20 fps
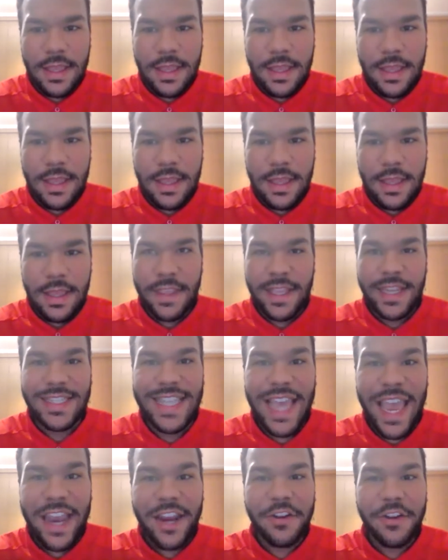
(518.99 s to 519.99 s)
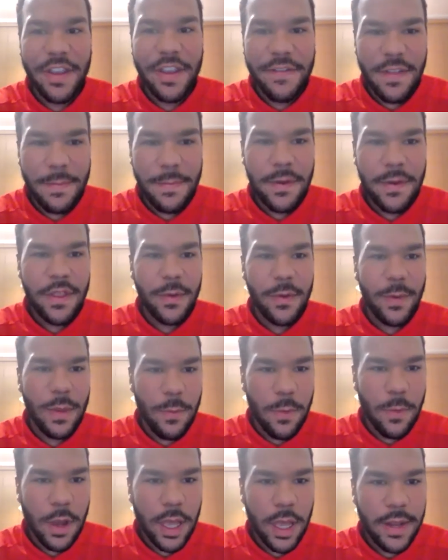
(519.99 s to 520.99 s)
the integrity of the bill that we
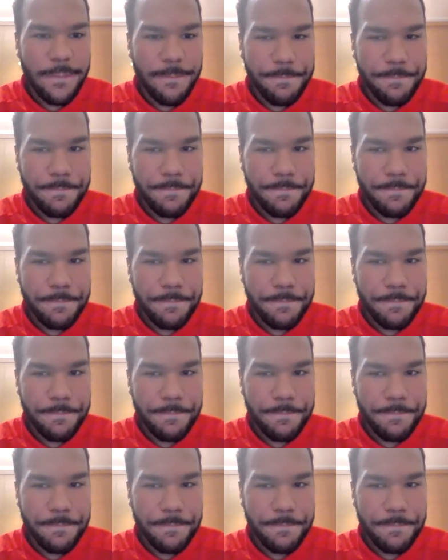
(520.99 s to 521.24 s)
want